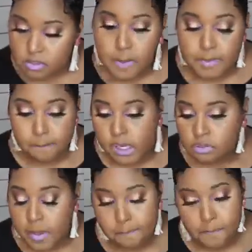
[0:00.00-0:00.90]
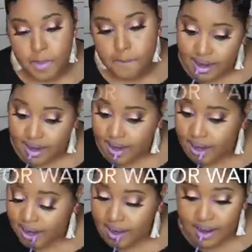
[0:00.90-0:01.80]
Start to
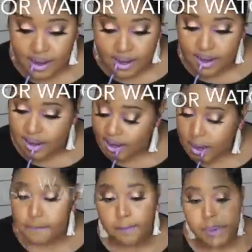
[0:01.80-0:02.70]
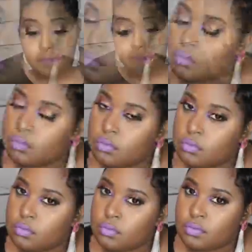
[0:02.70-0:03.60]
crumble and get into
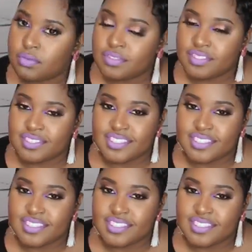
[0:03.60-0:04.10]
trouble.